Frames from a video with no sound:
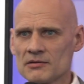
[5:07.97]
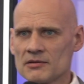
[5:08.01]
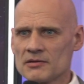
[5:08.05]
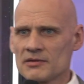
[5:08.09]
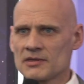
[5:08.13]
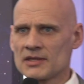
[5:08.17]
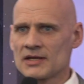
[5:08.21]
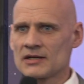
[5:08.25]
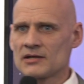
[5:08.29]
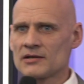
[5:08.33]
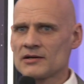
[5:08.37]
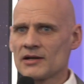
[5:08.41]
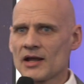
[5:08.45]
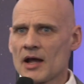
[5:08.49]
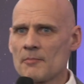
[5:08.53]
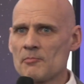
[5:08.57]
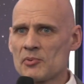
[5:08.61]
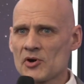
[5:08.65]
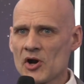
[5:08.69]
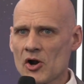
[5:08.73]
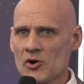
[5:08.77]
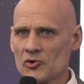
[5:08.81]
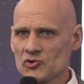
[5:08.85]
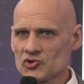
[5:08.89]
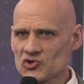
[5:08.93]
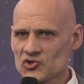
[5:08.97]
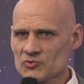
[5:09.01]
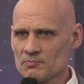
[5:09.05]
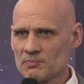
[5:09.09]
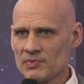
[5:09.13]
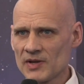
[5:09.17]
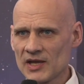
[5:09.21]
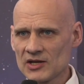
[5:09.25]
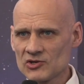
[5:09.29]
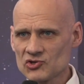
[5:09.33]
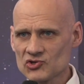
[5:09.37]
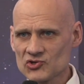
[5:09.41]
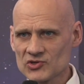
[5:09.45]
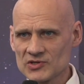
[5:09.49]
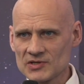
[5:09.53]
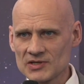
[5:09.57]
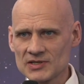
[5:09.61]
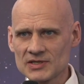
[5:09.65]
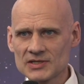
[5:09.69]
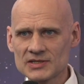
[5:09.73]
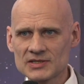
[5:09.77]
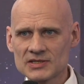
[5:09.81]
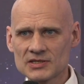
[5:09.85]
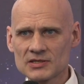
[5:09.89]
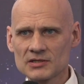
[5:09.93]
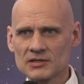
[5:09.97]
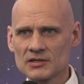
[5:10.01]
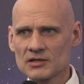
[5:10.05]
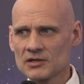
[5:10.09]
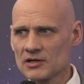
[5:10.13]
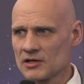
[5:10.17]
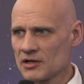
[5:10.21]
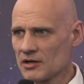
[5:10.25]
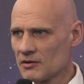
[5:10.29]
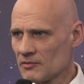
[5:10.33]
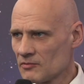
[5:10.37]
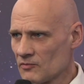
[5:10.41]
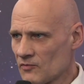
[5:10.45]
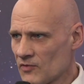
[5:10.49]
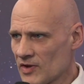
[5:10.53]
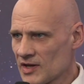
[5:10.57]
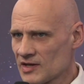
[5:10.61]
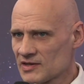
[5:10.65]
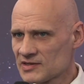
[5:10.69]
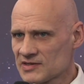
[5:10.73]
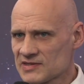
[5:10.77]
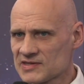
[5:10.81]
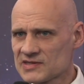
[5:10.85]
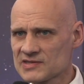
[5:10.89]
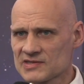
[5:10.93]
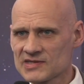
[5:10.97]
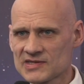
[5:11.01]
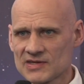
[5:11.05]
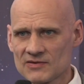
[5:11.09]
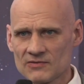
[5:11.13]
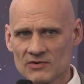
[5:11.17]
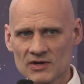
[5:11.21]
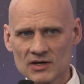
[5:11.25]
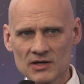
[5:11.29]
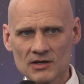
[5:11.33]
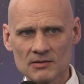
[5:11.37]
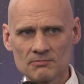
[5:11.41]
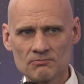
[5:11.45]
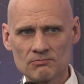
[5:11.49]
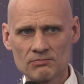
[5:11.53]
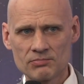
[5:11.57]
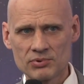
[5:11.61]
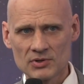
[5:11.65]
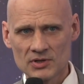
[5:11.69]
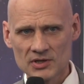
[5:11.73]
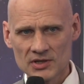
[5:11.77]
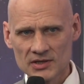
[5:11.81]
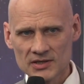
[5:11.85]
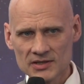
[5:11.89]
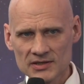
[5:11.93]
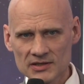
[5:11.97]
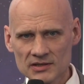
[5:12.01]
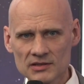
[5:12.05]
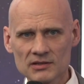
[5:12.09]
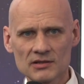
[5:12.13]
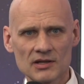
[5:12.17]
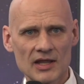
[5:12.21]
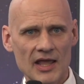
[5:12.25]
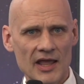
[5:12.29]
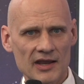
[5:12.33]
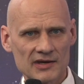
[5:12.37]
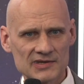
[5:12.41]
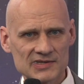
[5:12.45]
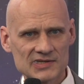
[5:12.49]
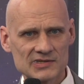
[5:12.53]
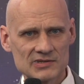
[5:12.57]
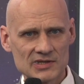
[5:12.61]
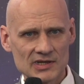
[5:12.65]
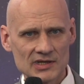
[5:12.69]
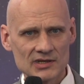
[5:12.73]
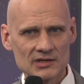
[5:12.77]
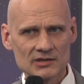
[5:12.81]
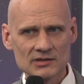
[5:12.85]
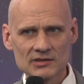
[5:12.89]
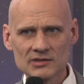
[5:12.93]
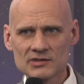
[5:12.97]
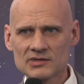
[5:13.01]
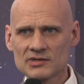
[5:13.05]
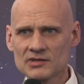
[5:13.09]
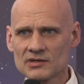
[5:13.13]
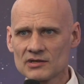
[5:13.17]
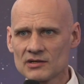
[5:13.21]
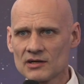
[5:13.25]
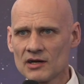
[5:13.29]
they approach patient with severe burn accident,